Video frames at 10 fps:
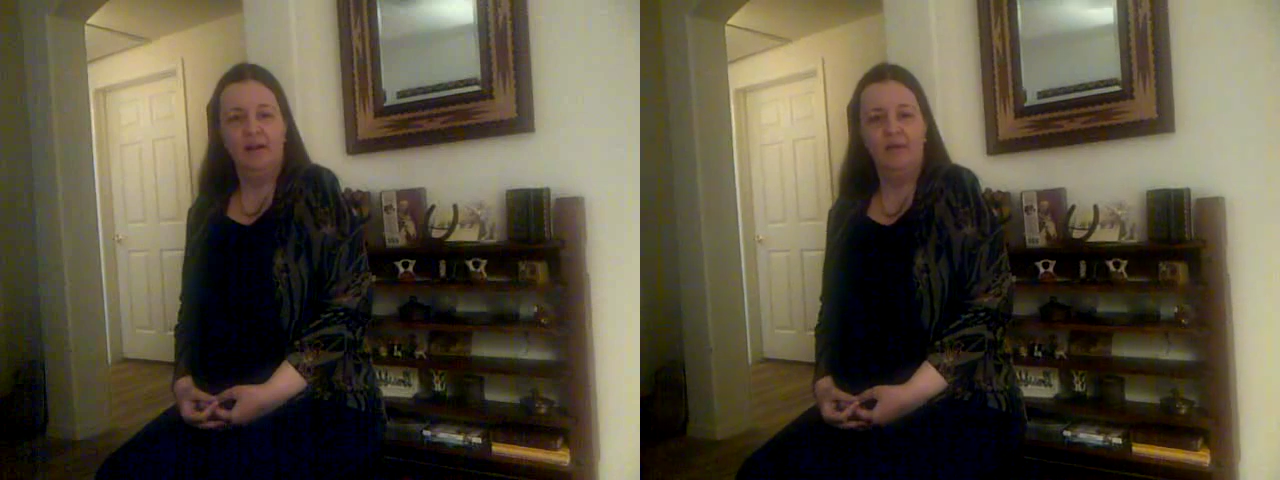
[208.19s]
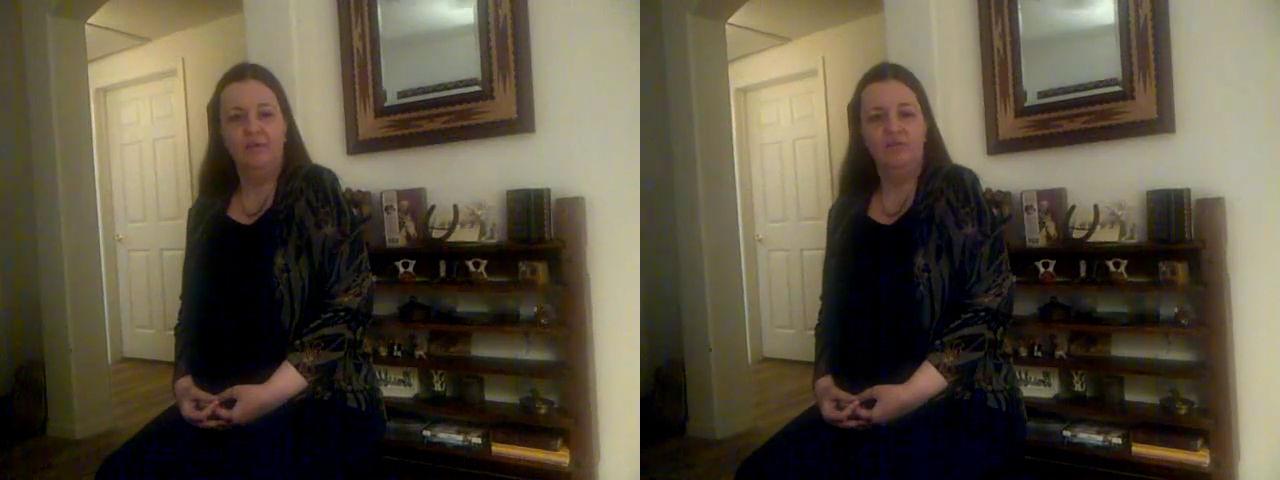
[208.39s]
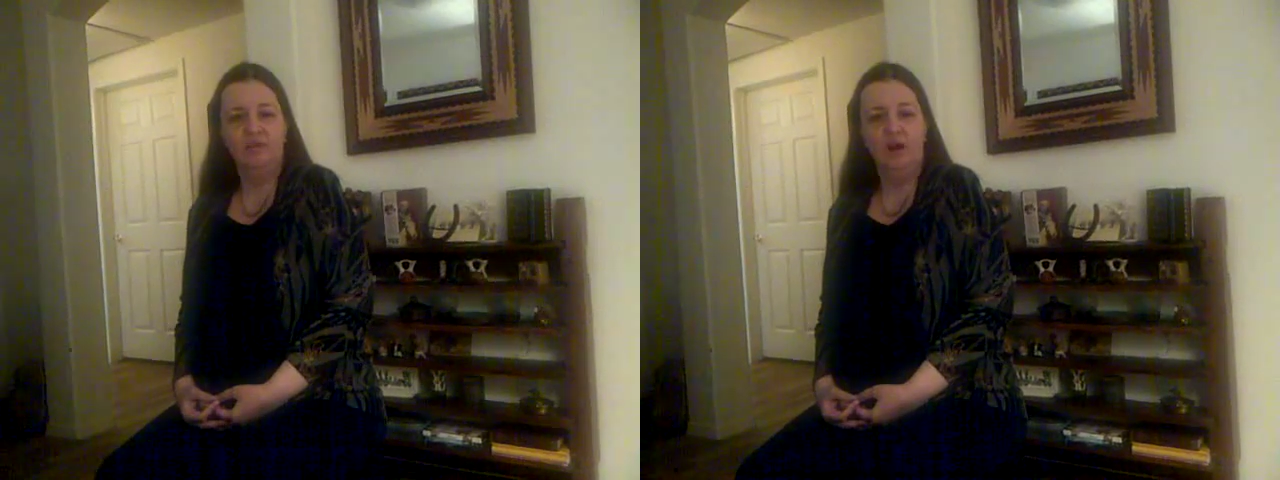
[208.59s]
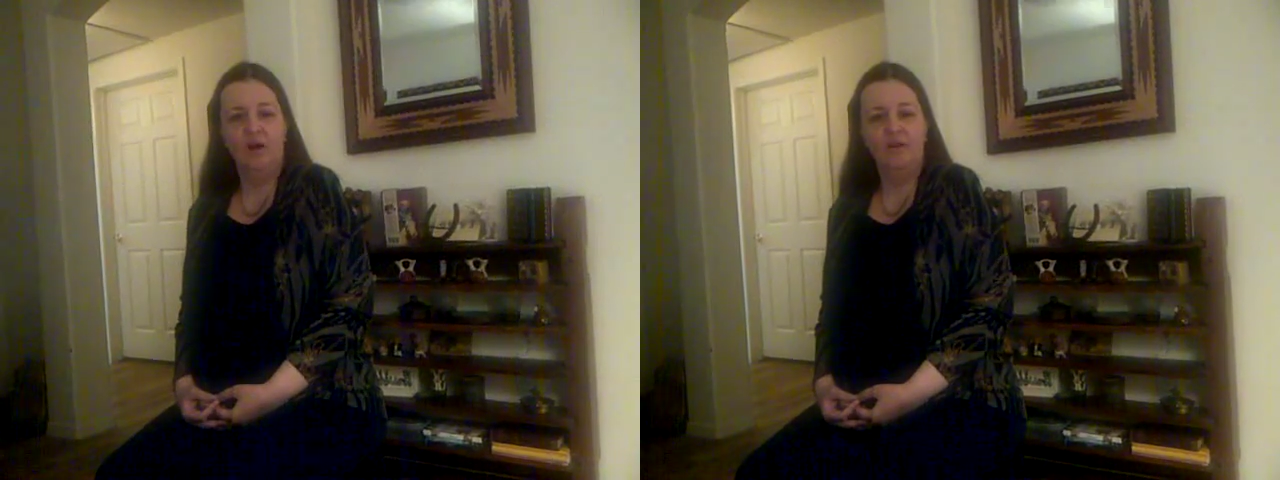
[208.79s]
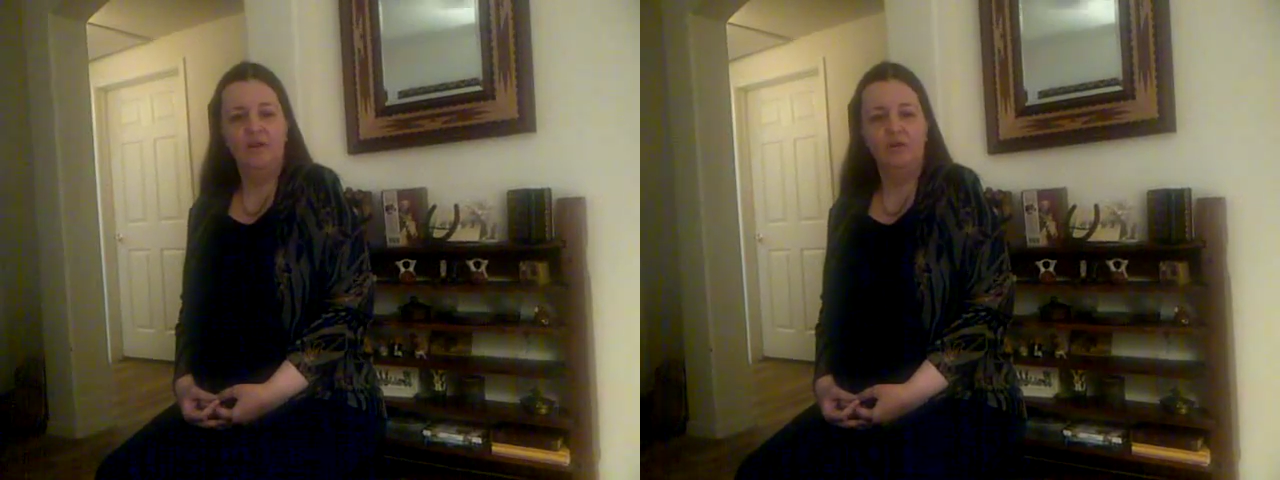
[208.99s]
and the
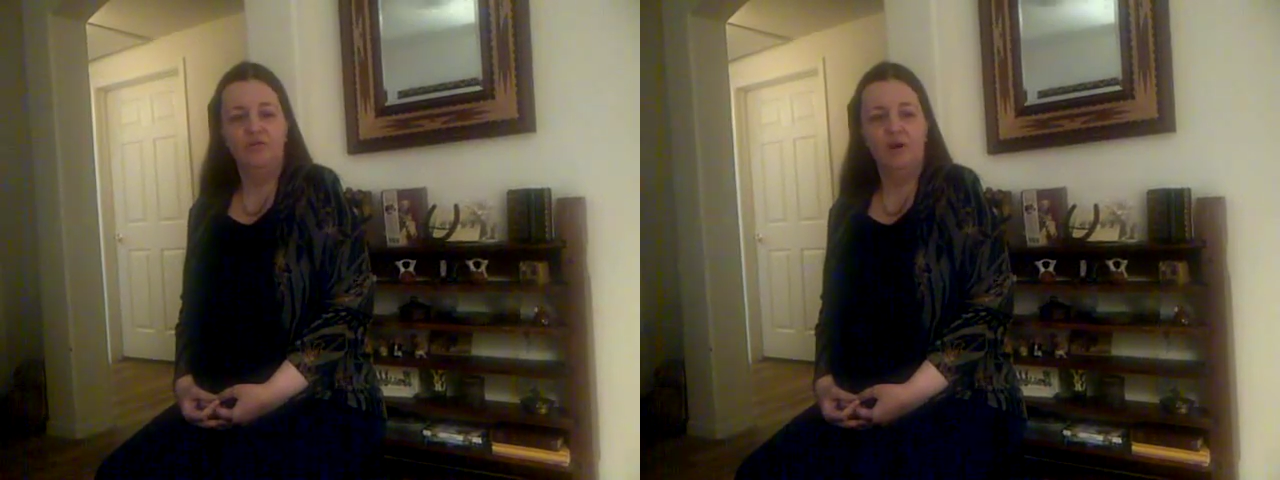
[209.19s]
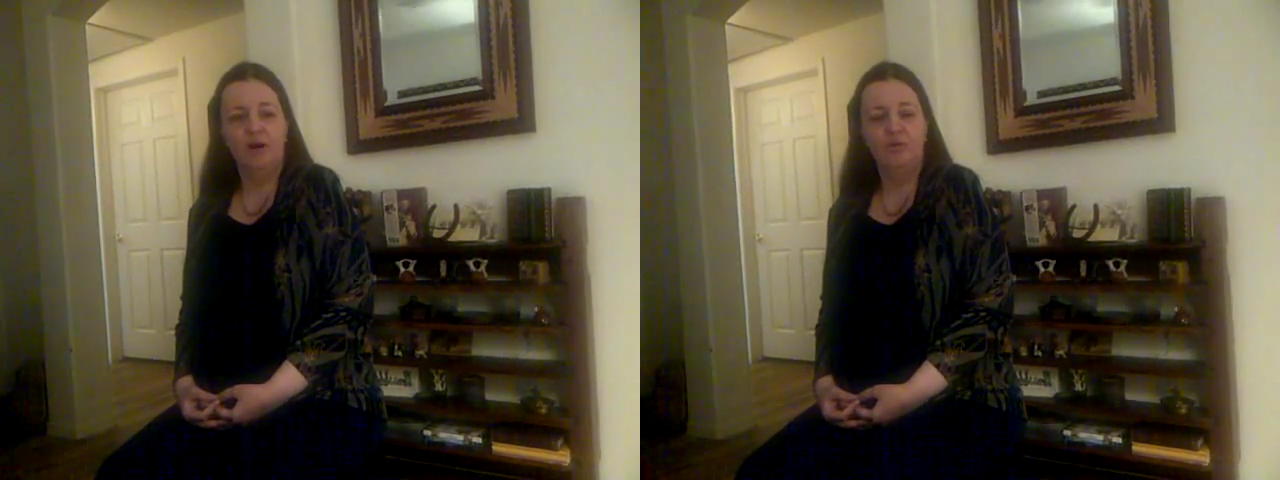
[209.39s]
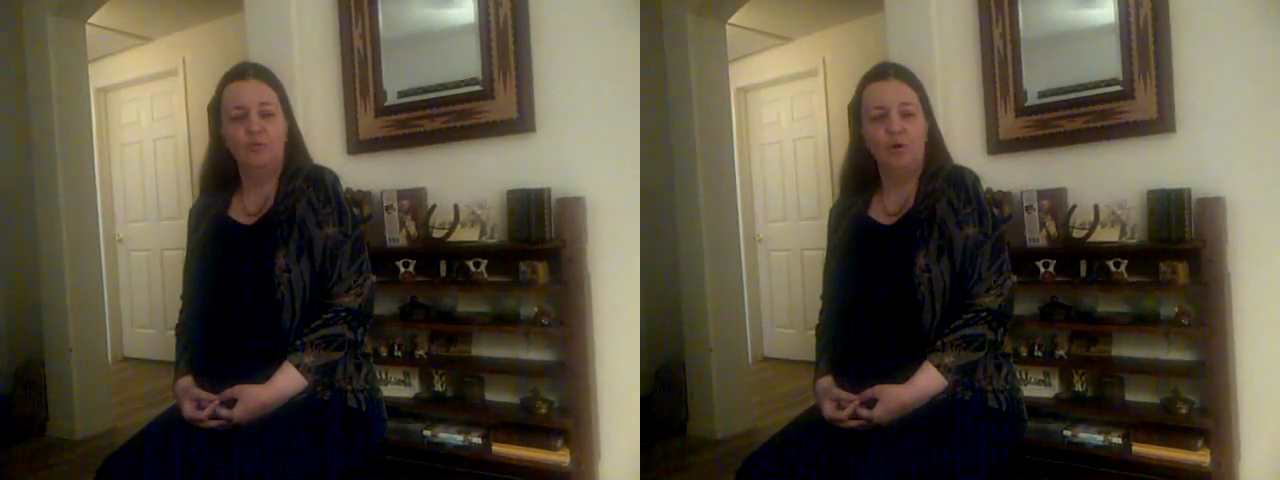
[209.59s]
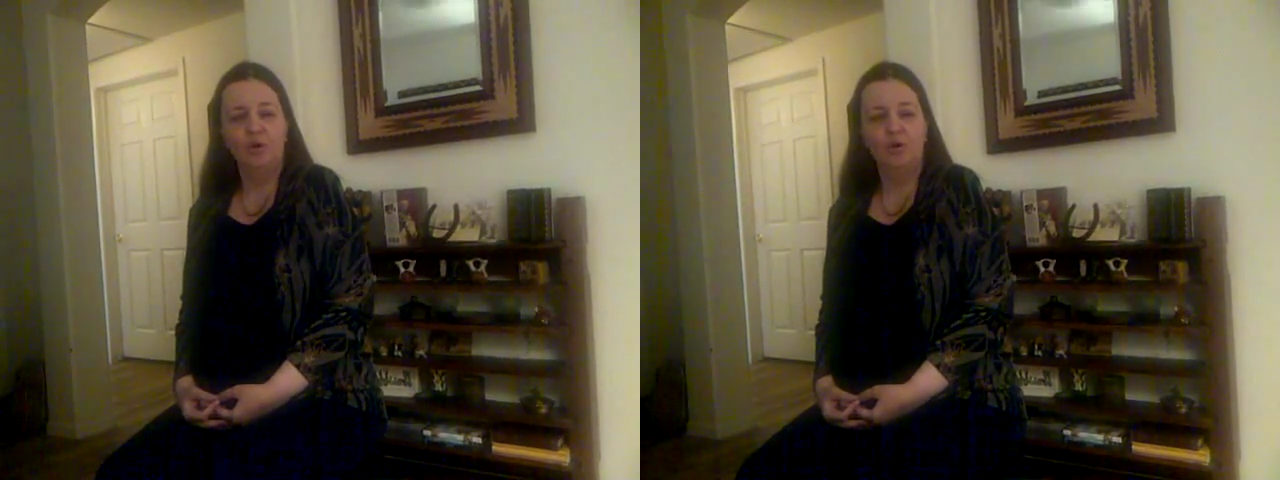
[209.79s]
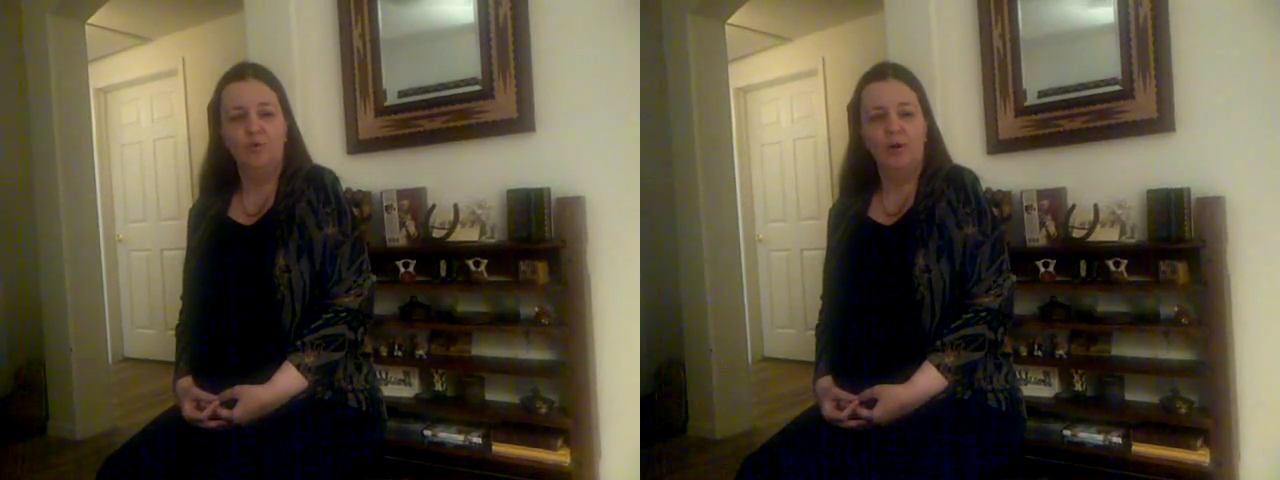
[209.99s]
tiara that her daughter
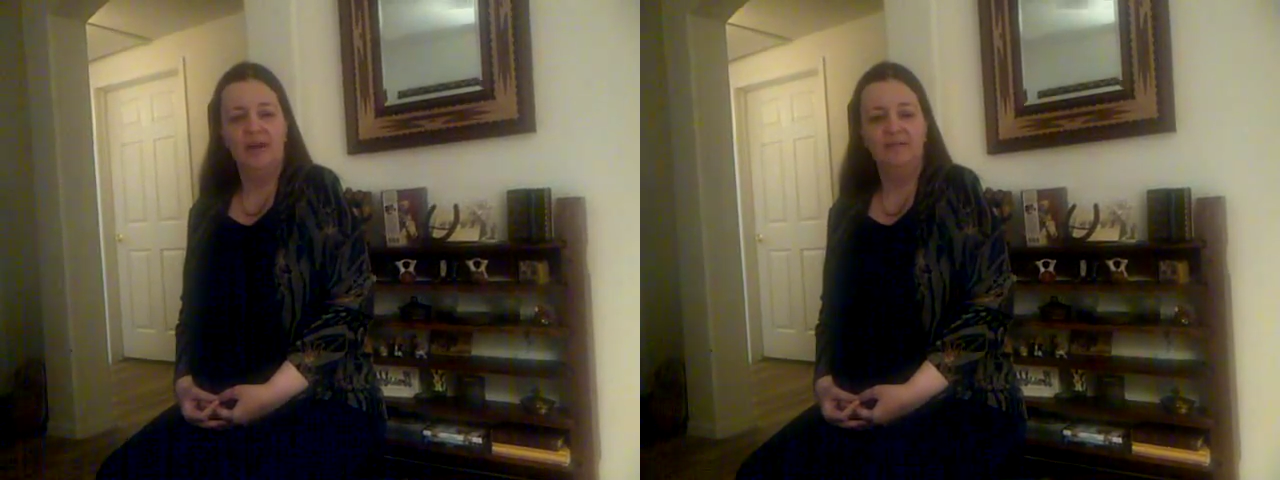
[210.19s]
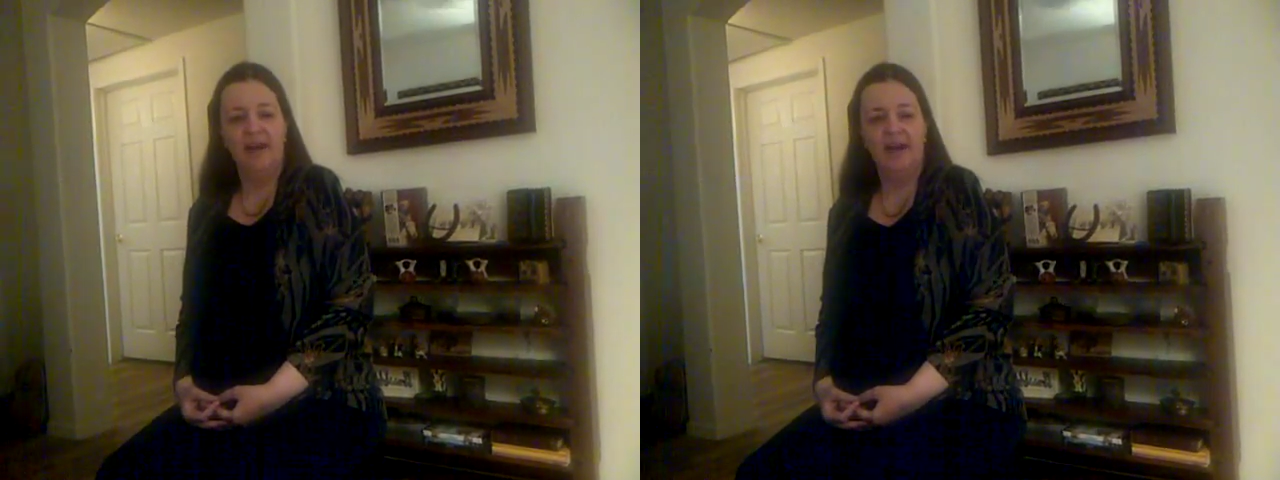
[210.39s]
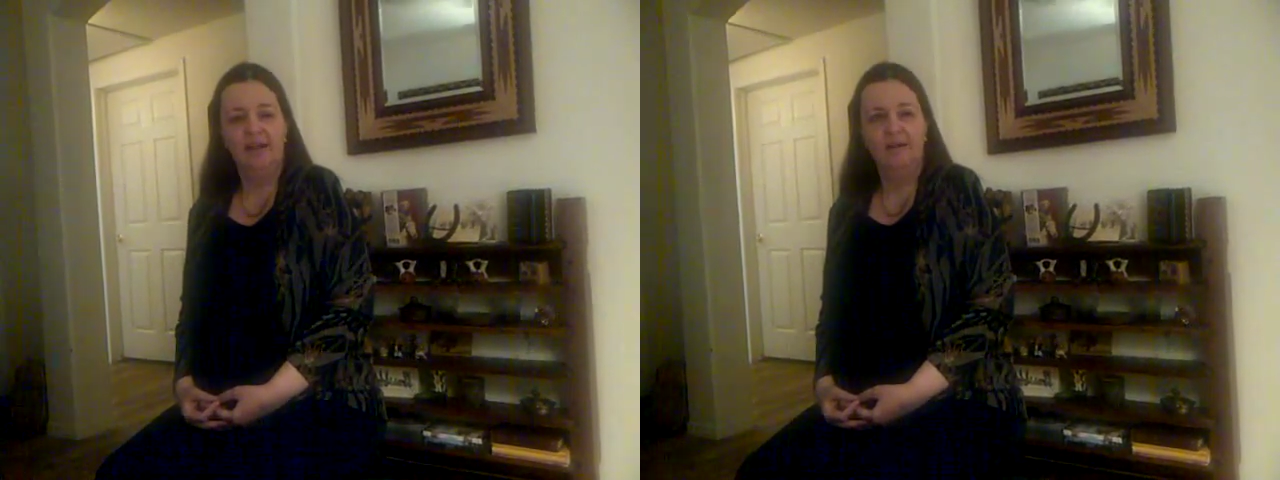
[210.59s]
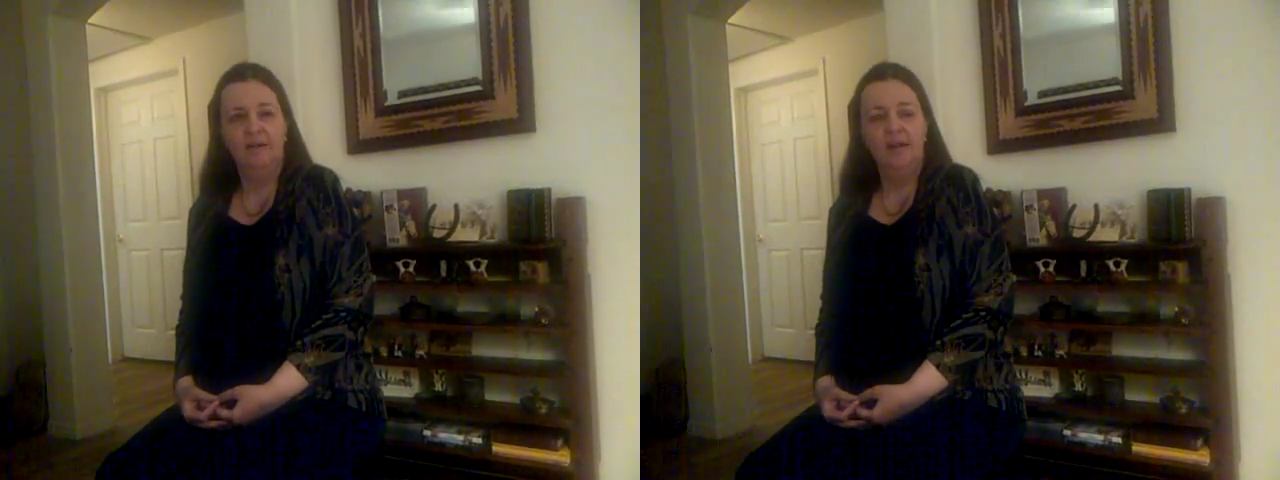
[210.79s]
wore at her wedding day.